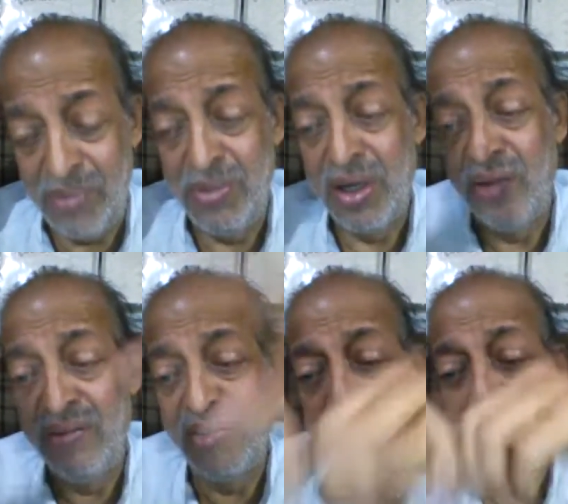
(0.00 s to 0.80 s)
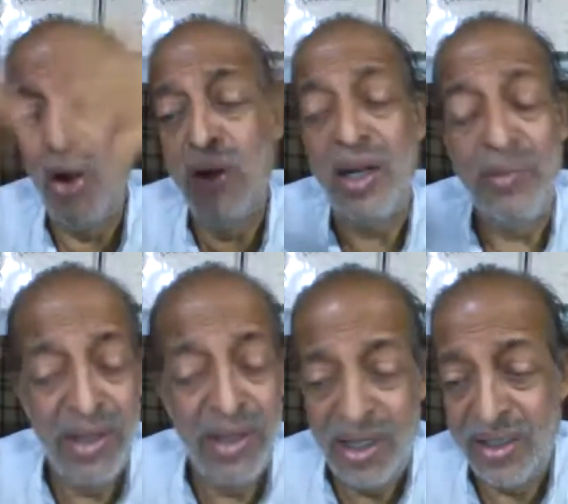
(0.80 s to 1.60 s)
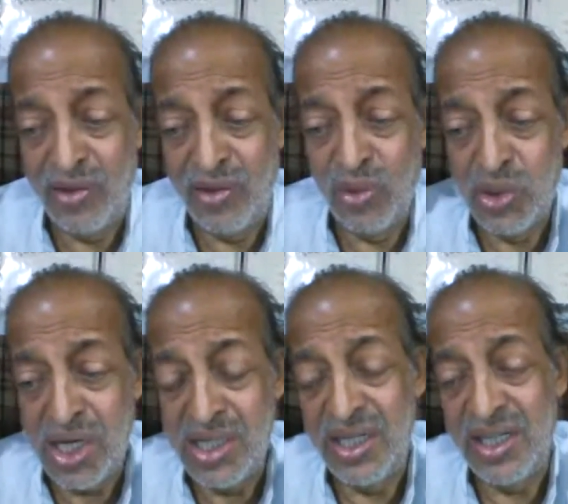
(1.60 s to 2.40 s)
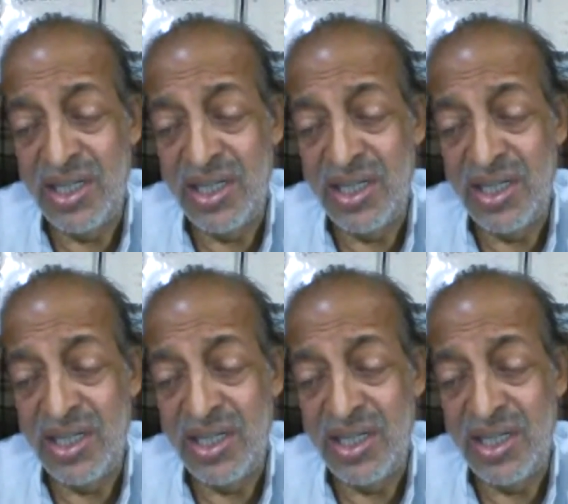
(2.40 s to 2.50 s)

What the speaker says: Because it's beyond time, there is no change in it.